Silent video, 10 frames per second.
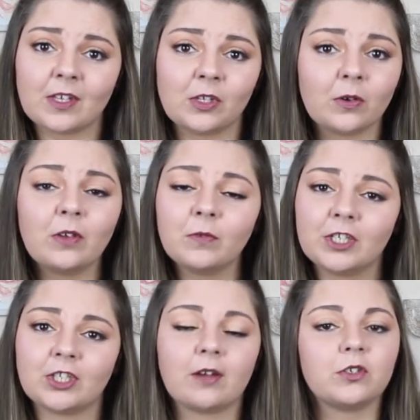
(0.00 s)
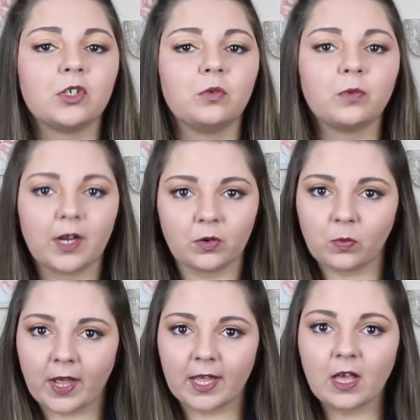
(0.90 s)
that you can reach out to right
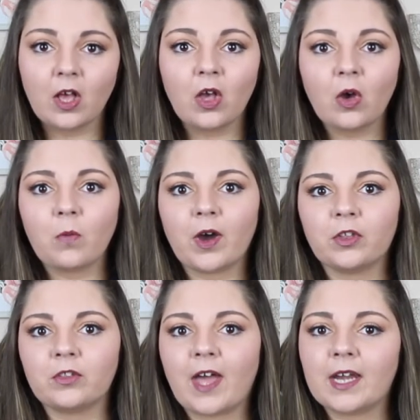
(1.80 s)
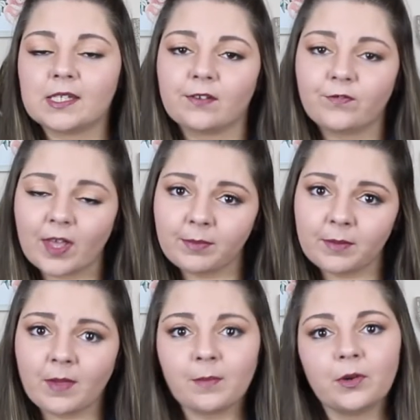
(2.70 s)
away, whether that is a
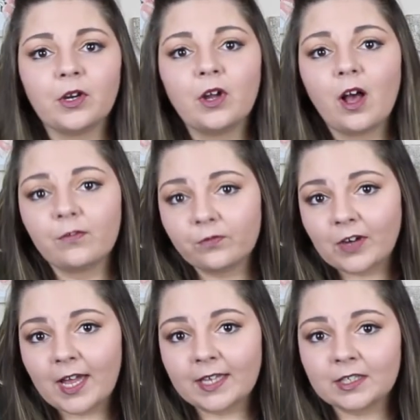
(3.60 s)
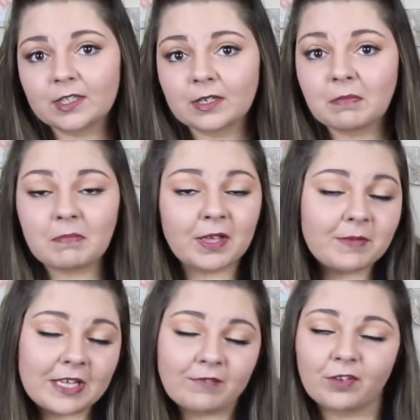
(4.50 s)
family member, a friend,
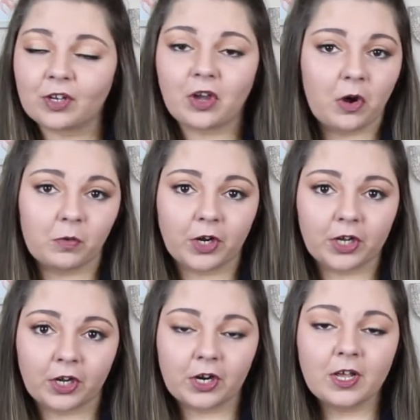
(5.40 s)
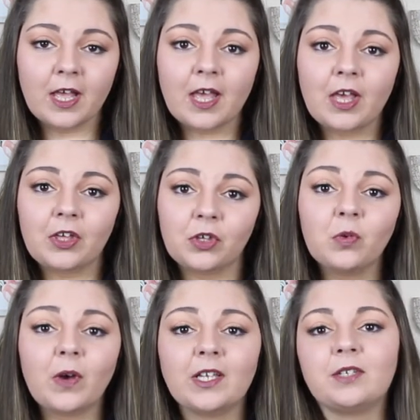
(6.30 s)
maybe even a coworker.
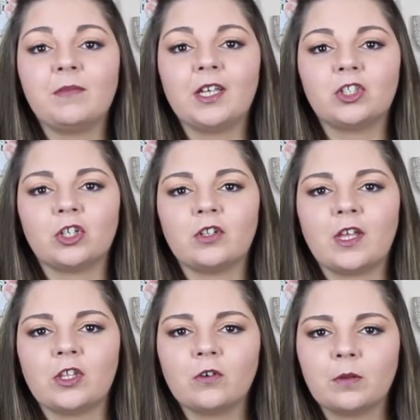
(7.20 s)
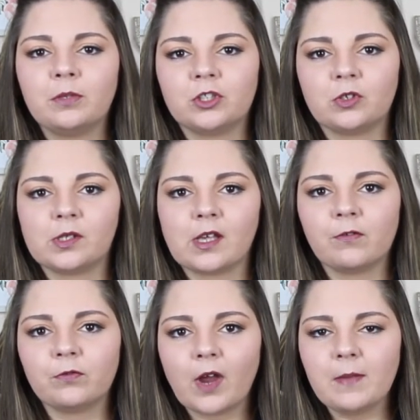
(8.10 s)
You want to make sure that you can put
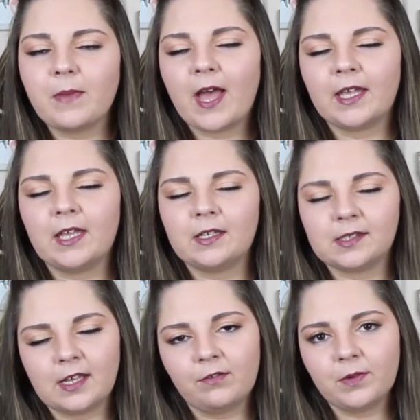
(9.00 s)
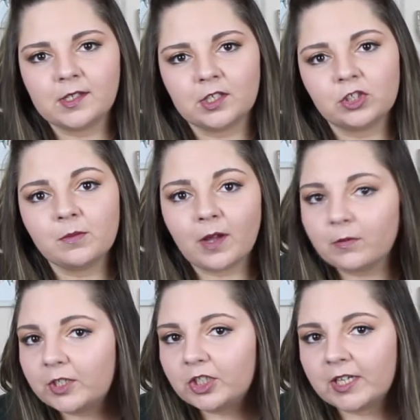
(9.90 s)
yourself right back in a safe position by
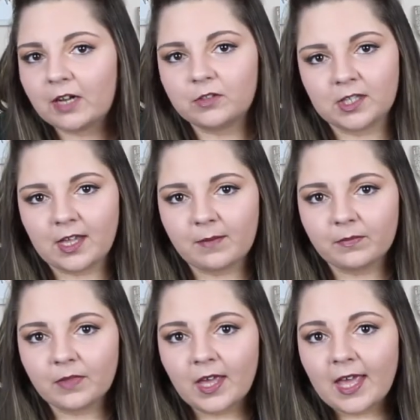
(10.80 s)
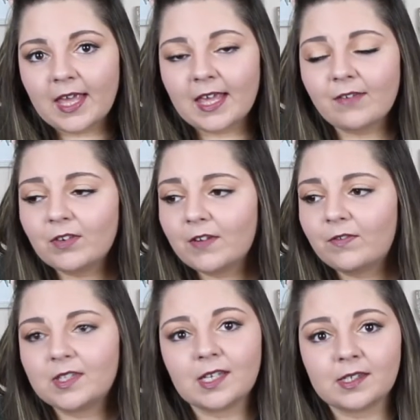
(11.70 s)
reaching out to them. Even
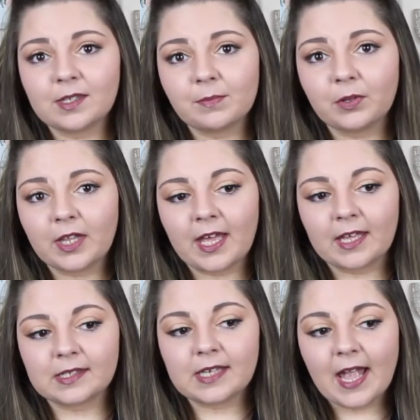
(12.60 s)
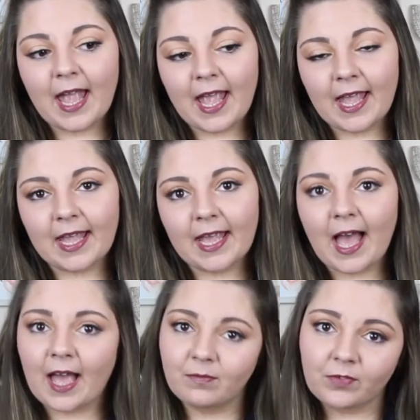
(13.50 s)
if it's as simple as, hey,
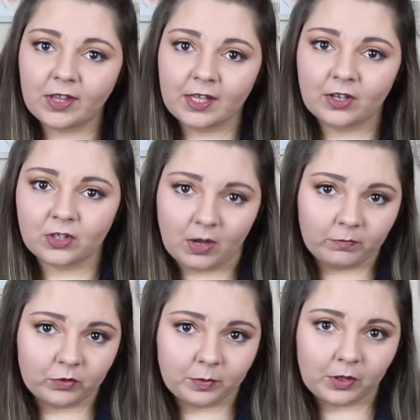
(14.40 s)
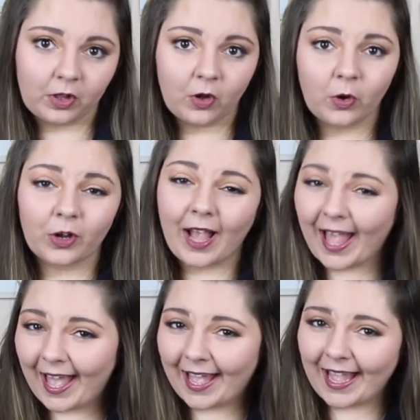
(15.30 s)
I'm feeling uncomfortable, or
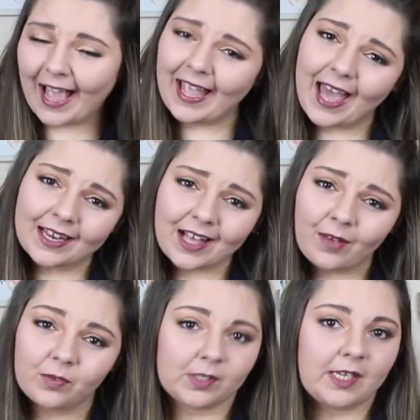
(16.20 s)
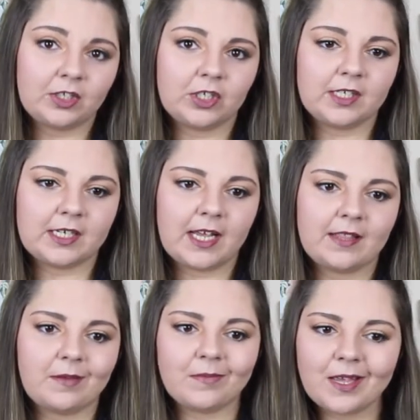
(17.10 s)
hey, I had a conversation
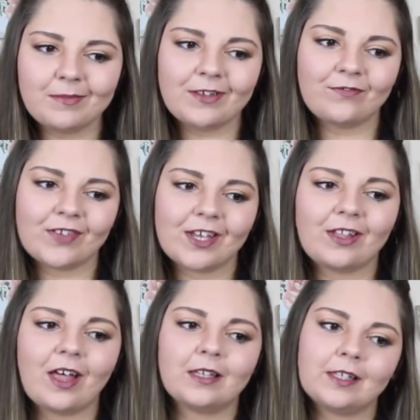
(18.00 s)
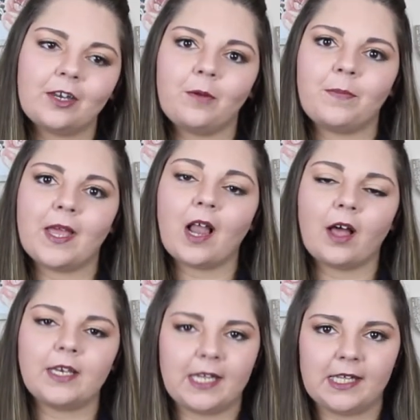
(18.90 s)
today that made me feel a little bit
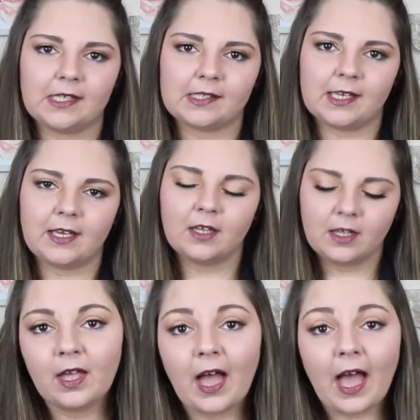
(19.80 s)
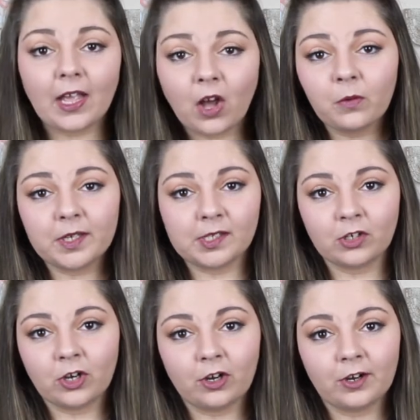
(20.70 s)
uneasy. I always
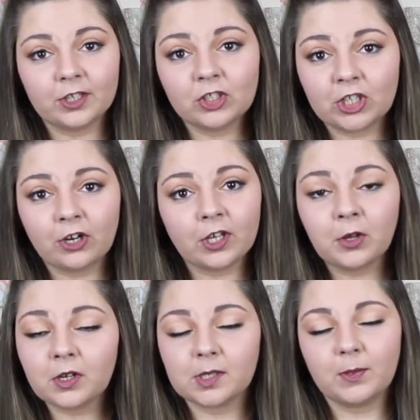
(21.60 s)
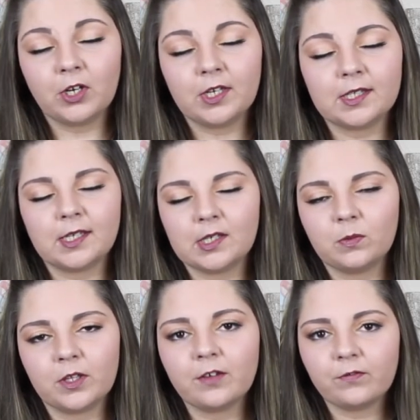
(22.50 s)
encourage sharing your
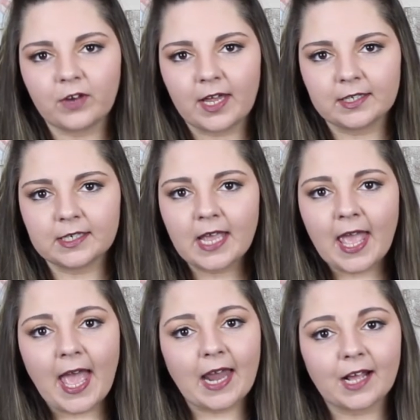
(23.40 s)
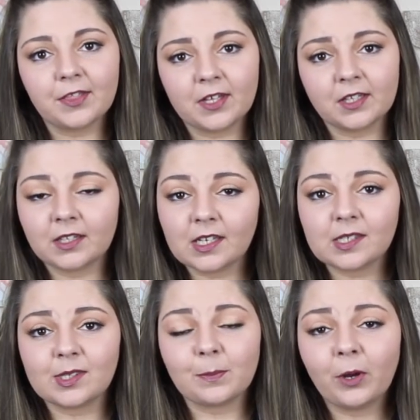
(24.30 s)
experiences with a friend, and I think that
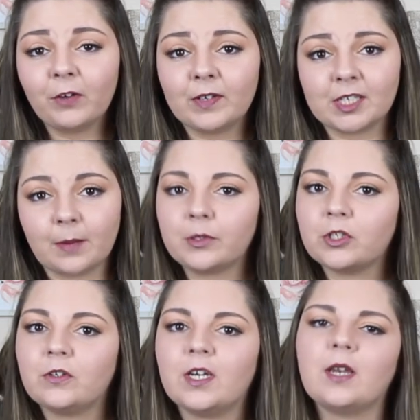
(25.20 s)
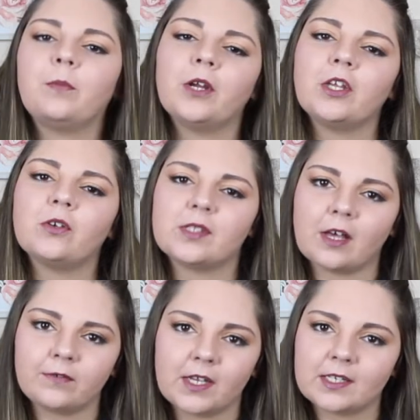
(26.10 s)
this is a perfect opportunity to bring
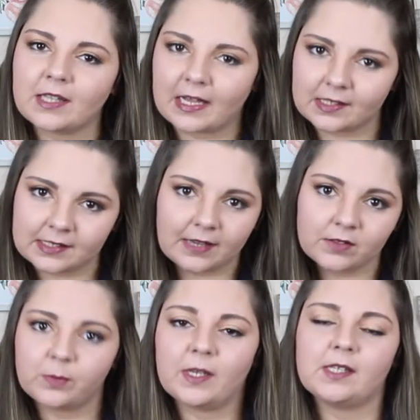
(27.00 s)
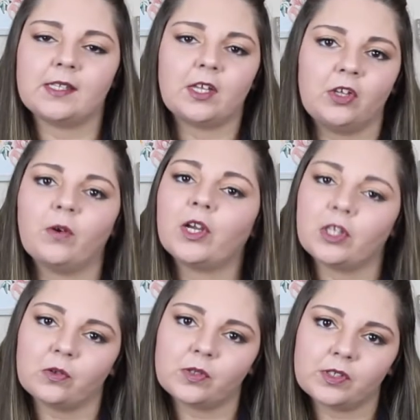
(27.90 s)
yourself into that safe space that you are
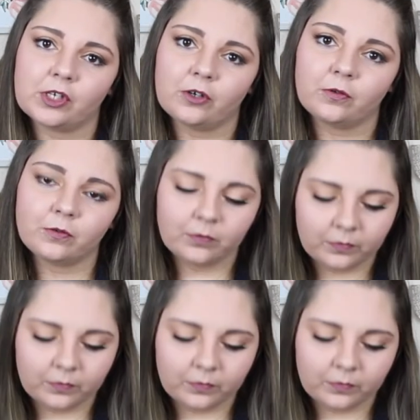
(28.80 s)
used to.